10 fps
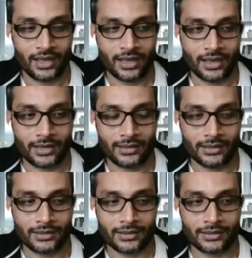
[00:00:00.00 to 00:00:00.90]
And
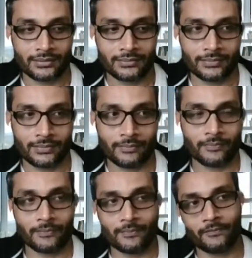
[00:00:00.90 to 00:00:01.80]

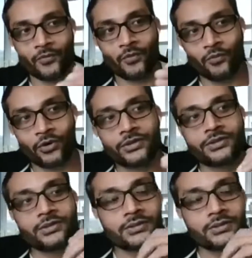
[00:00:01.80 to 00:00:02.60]
what